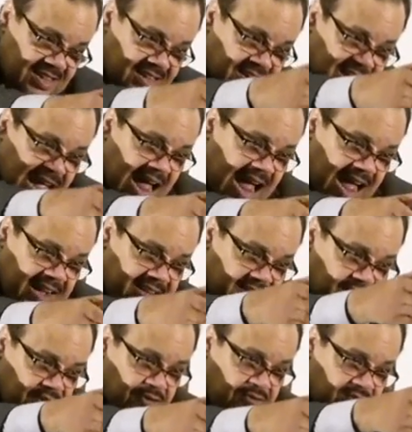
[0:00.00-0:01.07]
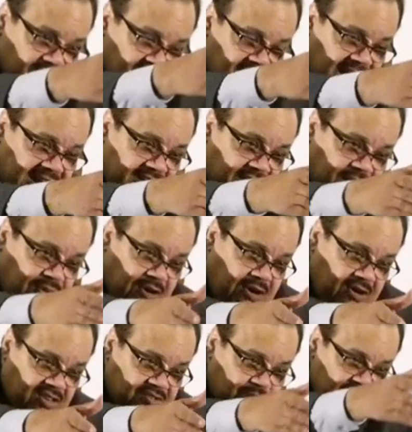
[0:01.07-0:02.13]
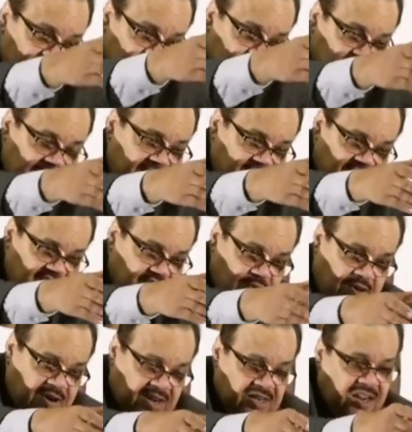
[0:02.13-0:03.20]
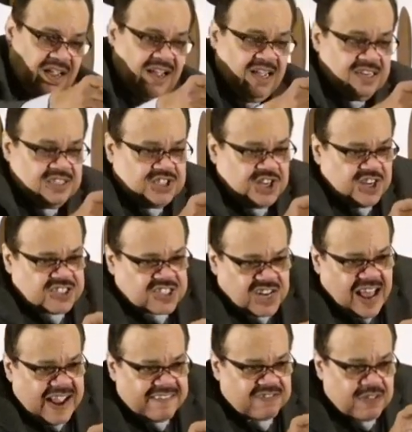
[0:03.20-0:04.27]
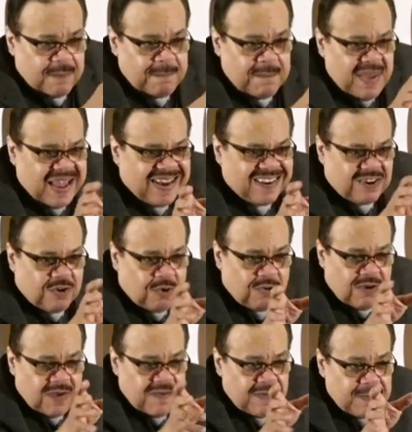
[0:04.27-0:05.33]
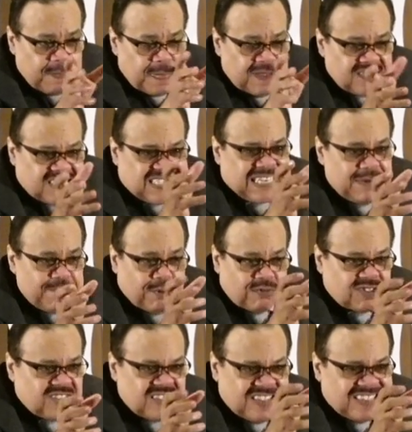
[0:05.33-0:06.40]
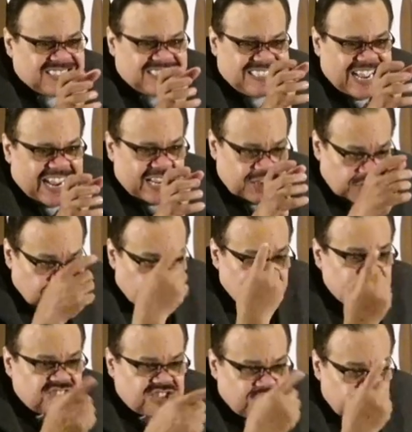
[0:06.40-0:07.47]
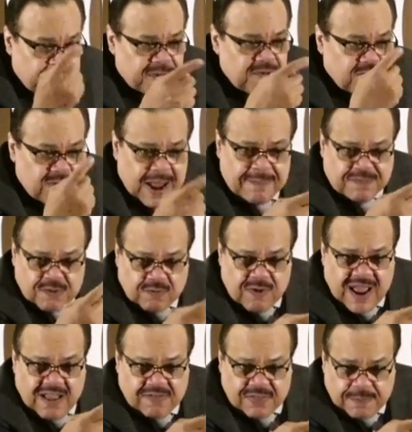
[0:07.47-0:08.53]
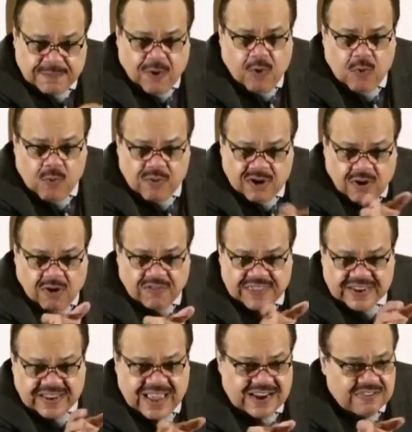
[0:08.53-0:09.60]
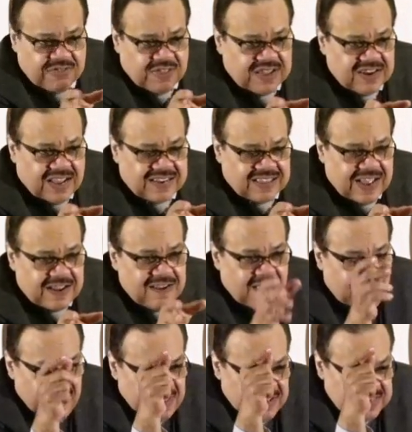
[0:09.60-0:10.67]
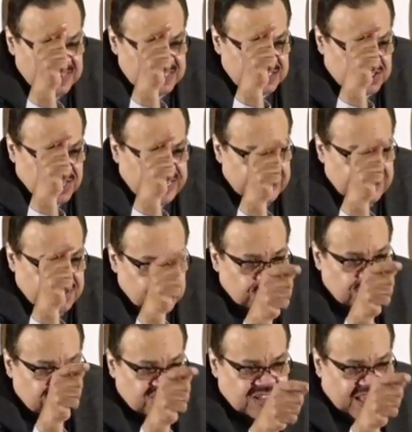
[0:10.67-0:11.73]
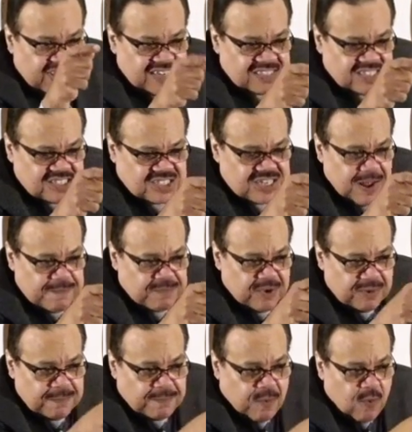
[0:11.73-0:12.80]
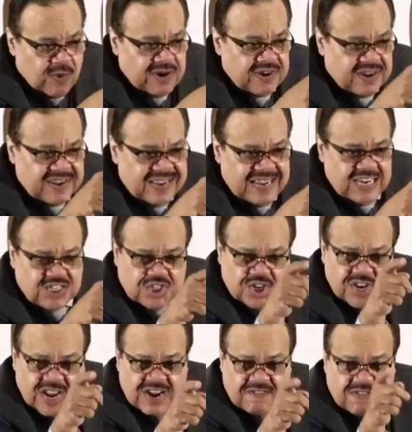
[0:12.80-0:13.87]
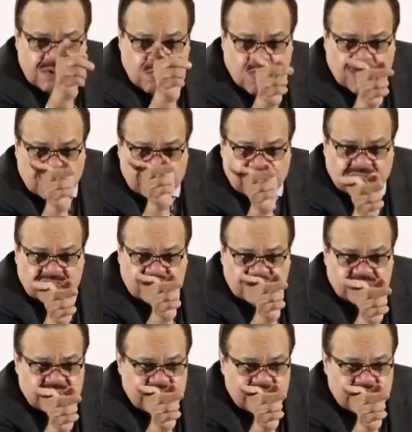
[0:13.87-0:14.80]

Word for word: God used that cross with Jesus on it, just like the medical symbol to this day. You know, the serpent wrapped around the pole and all that kind of thing like that he used that as a scepter and pointed to each and every one of us